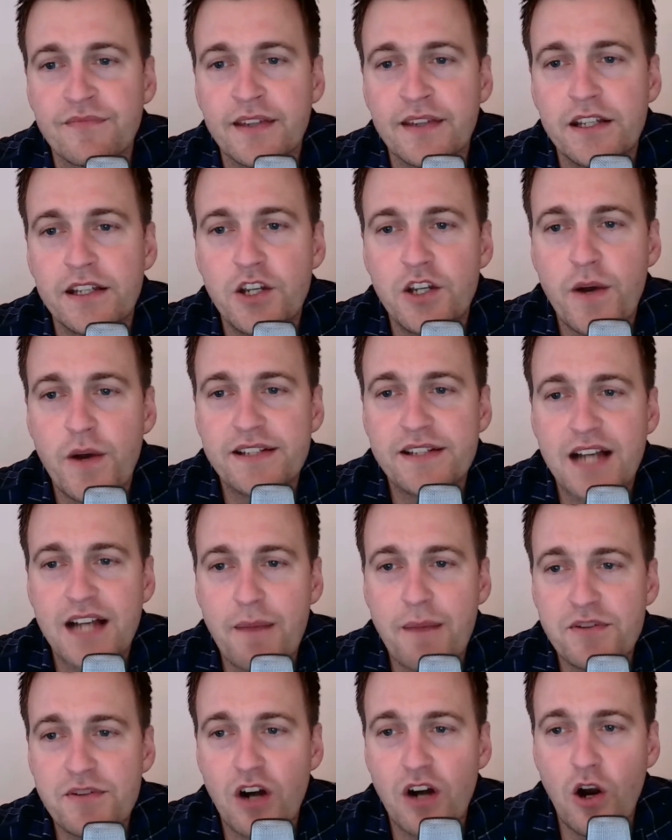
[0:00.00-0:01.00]
U.S.
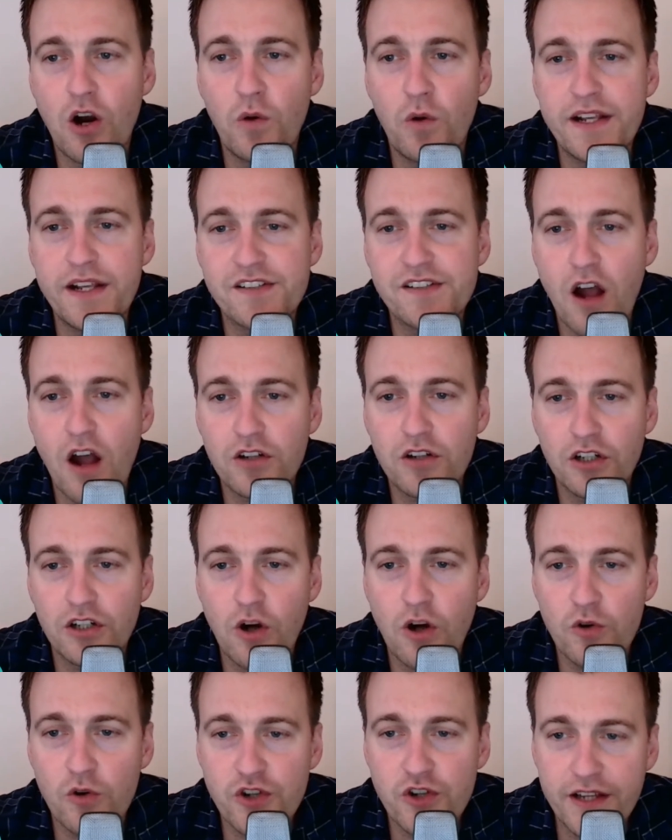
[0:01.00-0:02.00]
Cup is our only soccer
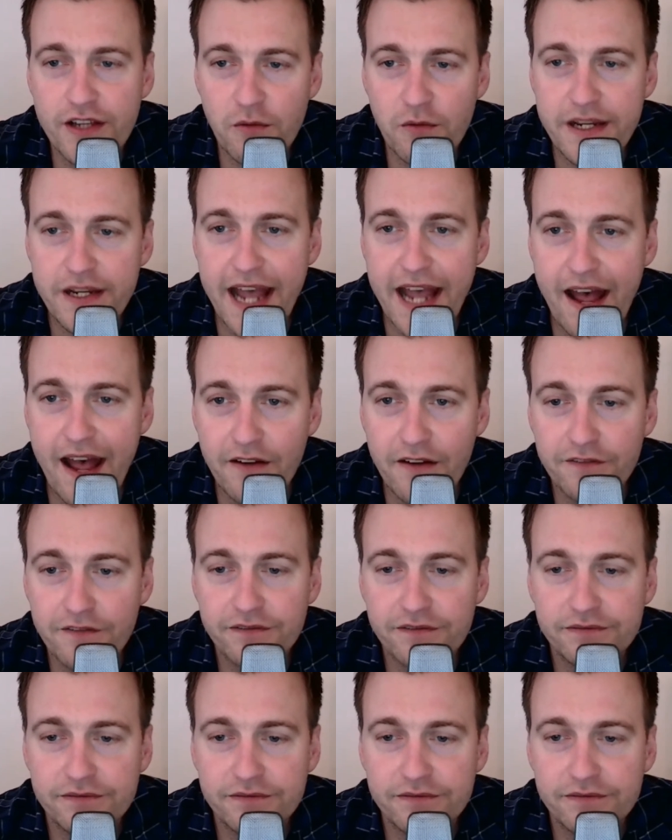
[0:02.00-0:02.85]
culture that we have.